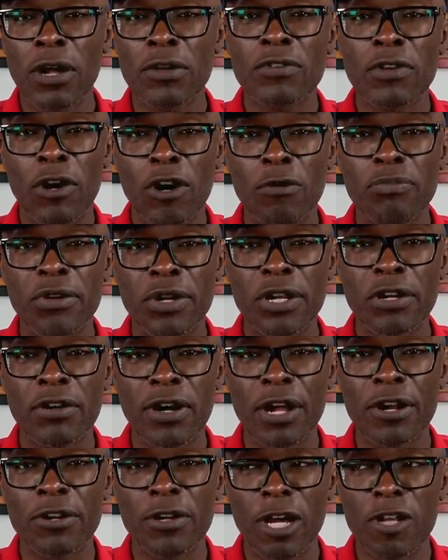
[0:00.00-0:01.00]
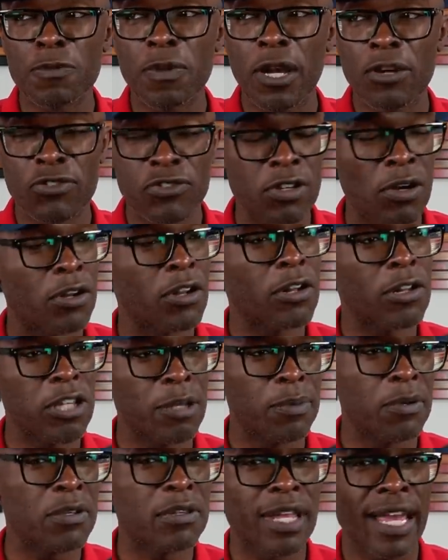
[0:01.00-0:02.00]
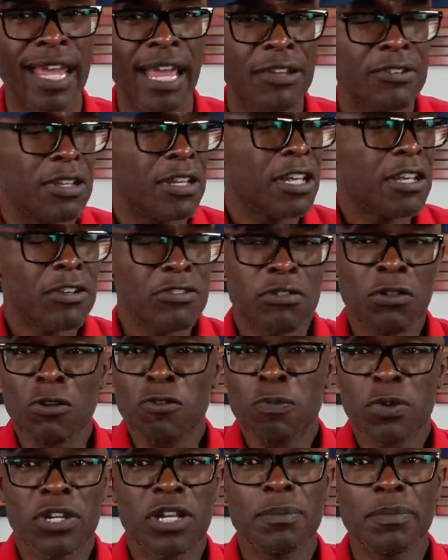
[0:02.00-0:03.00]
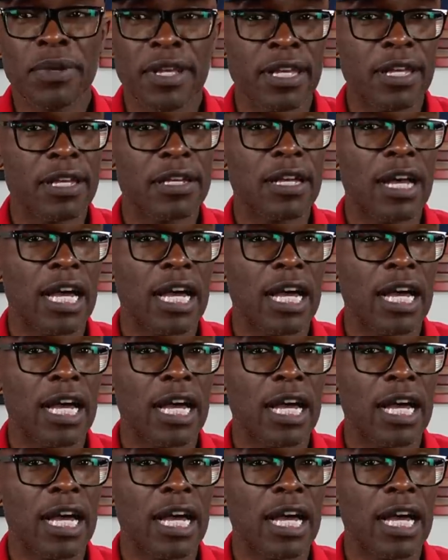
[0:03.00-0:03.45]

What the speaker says: tall Brittany Griner is because you saw the clip and you're like, hey, she looks pretty big.